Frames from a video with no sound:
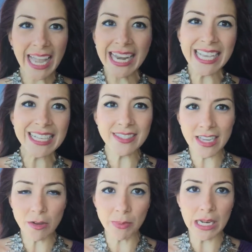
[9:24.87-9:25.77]
And
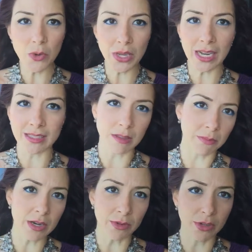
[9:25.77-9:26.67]
instead of being looking at that
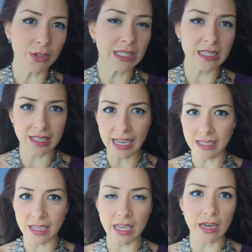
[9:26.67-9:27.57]
mirror,
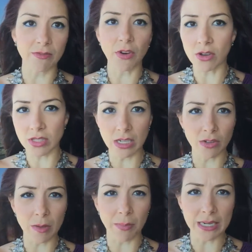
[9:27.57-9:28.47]
criticizing and focusing
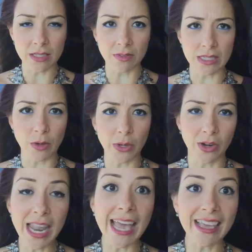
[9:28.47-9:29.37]
on the parts of us that we
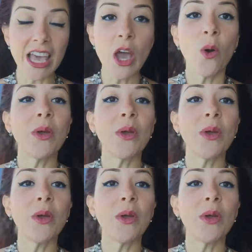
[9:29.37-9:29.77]
don't like,